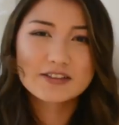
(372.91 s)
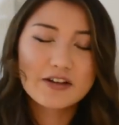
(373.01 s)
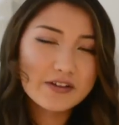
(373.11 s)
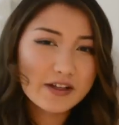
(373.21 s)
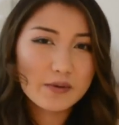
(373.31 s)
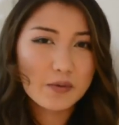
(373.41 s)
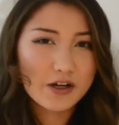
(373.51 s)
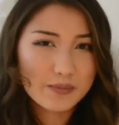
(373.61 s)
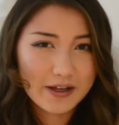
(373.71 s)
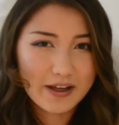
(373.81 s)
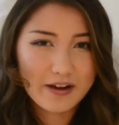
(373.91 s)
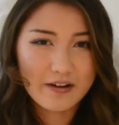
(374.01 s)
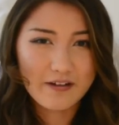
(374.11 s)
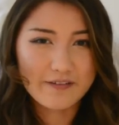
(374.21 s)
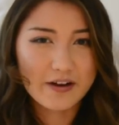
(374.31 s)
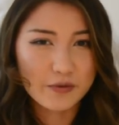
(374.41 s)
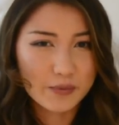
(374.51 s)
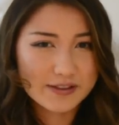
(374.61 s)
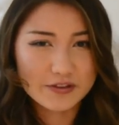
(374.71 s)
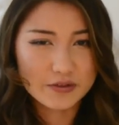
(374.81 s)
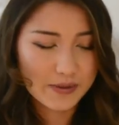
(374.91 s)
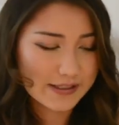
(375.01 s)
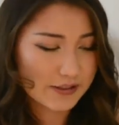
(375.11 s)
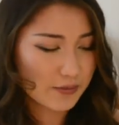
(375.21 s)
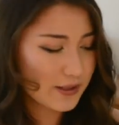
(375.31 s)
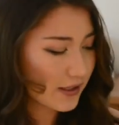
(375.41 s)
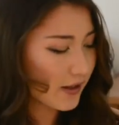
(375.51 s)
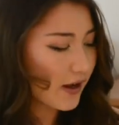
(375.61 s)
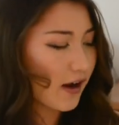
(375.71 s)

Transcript: So every time I wash my hair around once or twice a week,